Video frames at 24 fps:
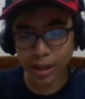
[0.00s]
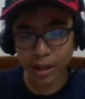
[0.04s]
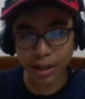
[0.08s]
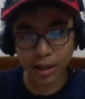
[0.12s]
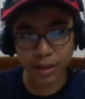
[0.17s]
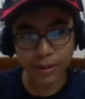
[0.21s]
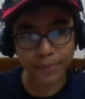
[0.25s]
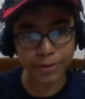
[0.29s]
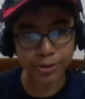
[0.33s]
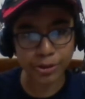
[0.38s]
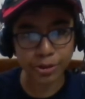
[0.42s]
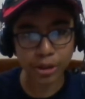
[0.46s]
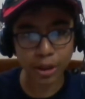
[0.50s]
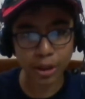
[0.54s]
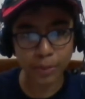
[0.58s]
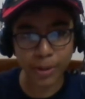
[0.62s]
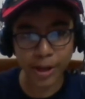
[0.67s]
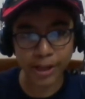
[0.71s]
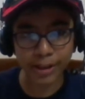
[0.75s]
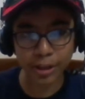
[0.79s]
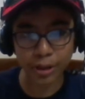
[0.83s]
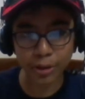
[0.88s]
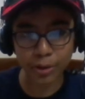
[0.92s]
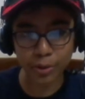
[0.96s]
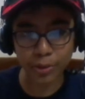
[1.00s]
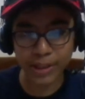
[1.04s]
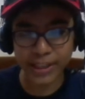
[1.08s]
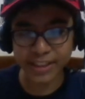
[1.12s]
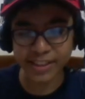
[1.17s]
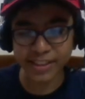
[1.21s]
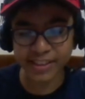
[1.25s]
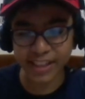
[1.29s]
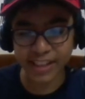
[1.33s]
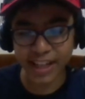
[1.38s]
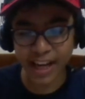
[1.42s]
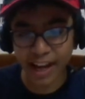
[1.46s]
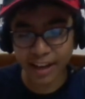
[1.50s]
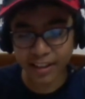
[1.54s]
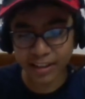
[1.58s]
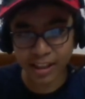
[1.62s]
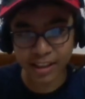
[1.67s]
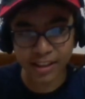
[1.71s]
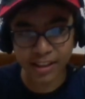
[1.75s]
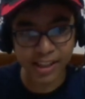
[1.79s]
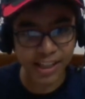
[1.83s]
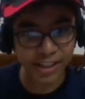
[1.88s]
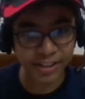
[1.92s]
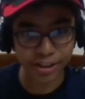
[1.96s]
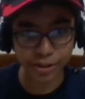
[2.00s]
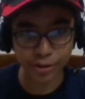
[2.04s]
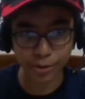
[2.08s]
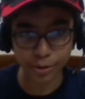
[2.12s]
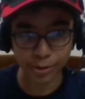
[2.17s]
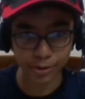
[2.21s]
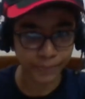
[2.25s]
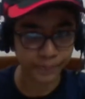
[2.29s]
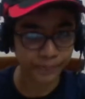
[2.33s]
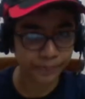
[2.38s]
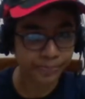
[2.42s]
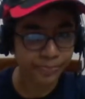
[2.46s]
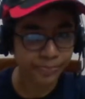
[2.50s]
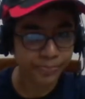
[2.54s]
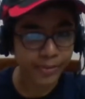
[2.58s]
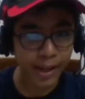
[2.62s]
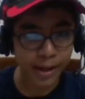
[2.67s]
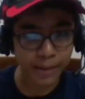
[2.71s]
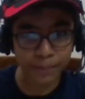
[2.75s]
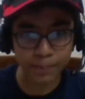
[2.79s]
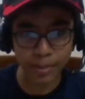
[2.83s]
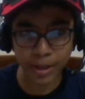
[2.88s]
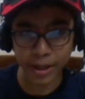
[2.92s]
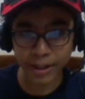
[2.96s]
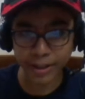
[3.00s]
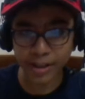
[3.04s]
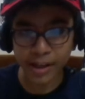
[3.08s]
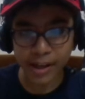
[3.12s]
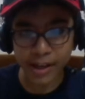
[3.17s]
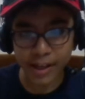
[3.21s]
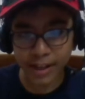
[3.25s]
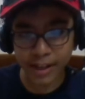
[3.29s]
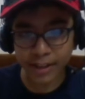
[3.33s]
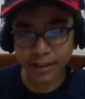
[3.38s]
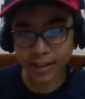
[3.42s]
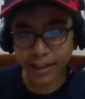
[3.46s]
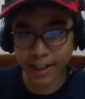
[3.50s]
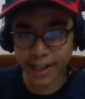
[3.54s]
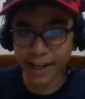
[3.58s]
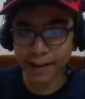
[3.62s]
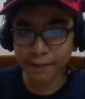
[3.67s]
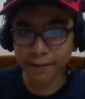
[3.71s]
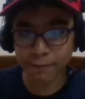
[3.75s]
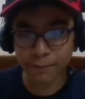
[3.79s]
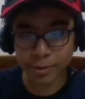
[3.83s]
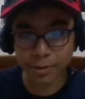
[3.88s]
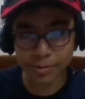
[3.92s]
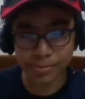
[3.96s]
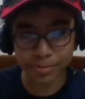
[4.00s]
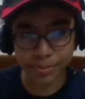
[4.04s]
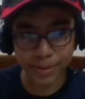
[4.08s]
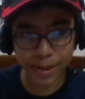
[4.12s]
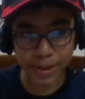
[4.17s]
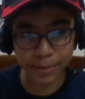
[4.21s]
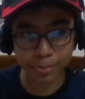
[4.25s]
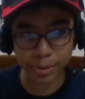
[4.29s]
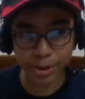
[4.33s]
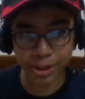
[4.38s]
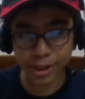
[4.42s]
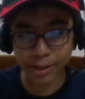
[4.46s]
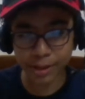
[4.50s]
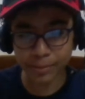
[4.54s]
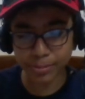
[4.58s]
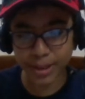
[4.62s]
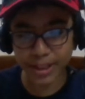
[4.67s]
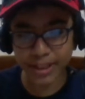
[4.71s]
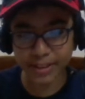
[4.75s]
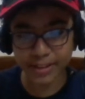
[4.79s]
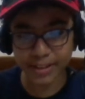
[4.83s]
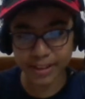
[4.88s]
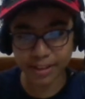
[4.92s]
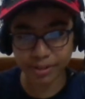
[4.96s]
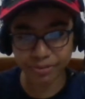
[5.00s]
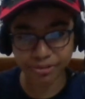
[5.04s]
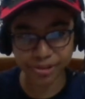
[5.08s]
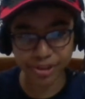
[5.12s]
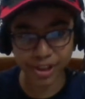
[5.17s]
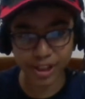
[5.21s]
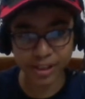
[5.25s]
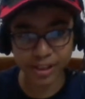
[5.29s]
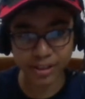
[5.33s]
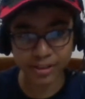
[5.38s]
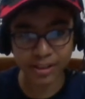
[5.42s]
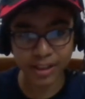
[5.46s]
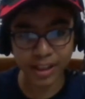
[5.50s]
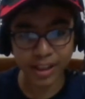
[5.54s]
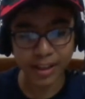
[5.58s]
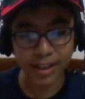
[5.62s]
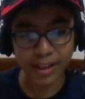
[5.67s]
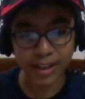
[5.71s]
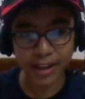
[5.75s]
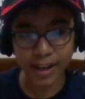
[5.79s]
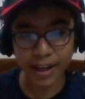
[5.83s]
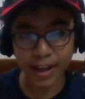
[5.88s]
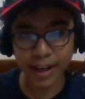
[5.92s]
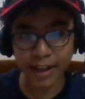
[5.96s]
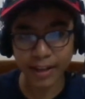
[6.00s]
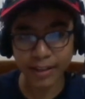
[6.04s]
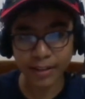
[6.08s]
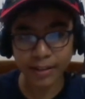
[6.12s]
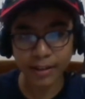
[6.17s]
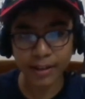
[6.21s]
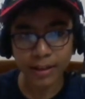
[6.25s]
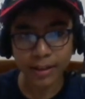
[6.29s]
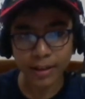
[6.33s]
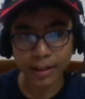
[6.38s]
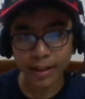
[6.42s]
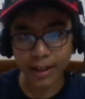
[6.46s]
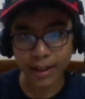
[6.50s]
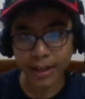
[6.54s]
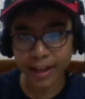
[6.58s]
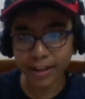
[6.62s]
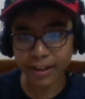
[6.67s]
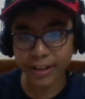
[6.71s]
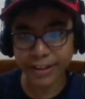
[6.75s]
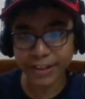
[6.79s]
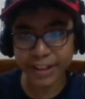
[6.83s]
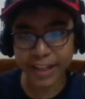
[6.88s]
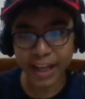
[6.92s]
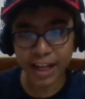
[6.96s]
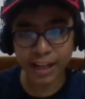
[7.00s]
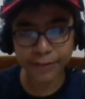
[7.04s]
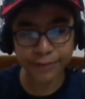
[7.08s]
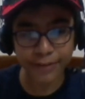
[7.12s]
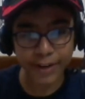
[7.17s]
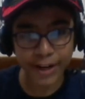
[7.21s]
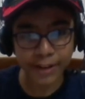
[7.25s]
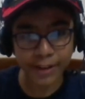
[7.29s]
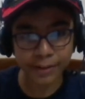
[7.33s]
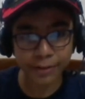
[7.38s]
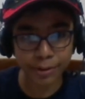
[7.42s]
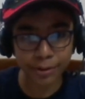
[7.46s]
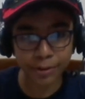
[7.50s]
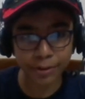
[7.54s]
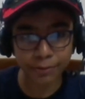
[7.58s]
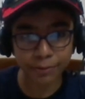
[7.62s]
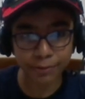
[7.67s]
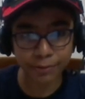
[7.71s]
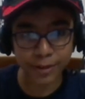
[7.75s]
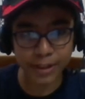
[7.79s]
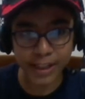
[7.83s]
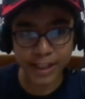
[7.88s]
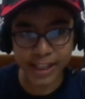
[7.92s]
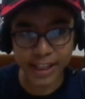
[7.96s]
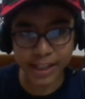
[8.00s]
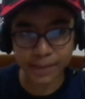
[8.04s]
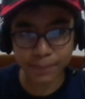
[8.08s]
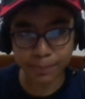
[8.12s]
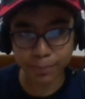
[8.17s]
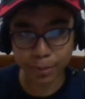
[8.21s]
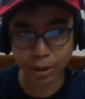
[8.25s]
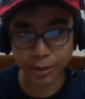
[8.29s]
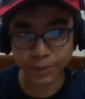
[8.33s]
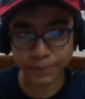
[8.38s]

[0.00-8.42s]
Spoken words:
stopping the queen's diagonal later on. But in the game was played bishop takes f6, and here Gelfand took with the e pawn.